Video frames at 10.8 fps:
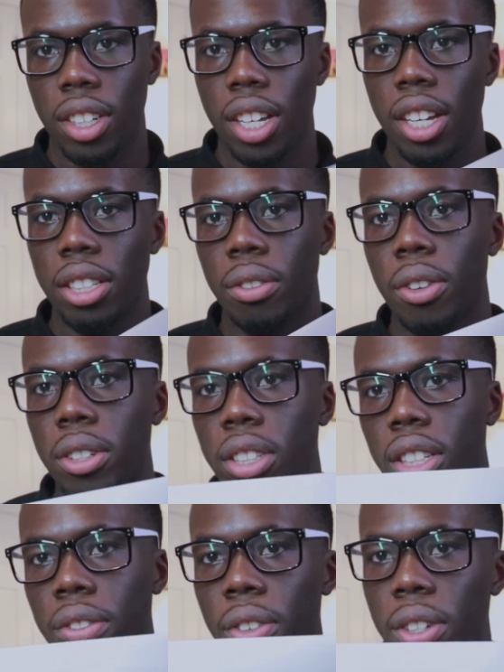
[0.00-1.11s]
Okay, so first
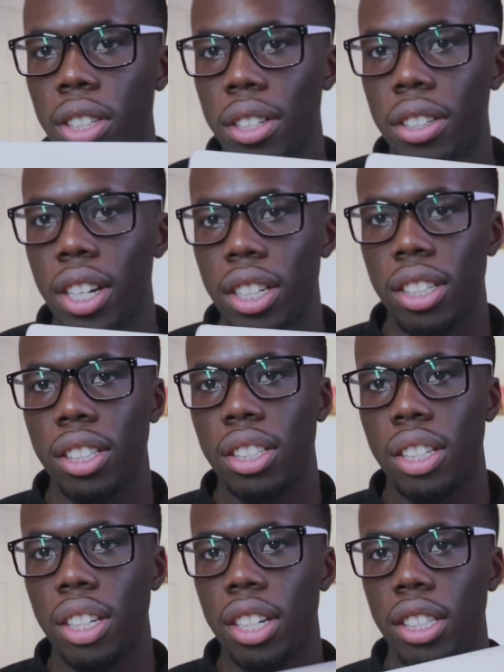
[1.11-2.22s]
things first, as you guys can
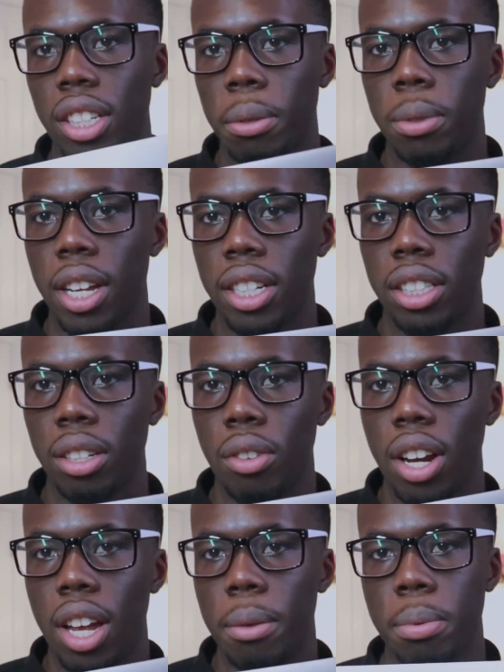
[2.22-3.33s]
see, it's in the plastic
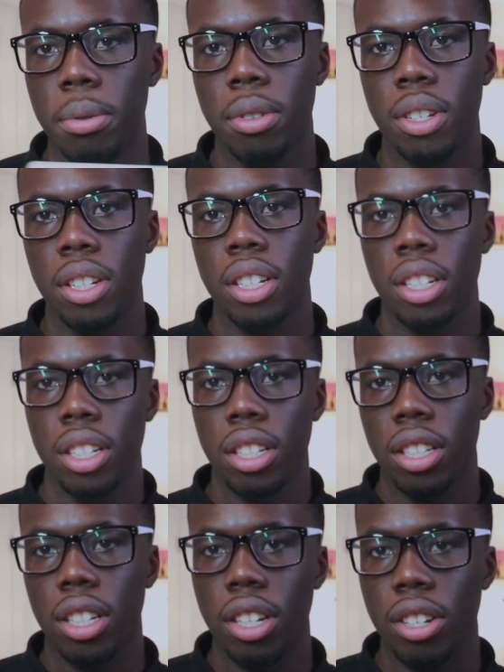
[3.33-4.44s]
wrap
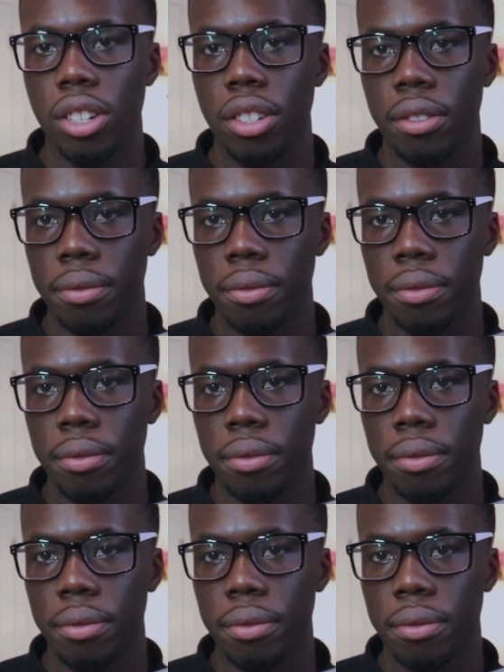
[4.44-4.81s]
here.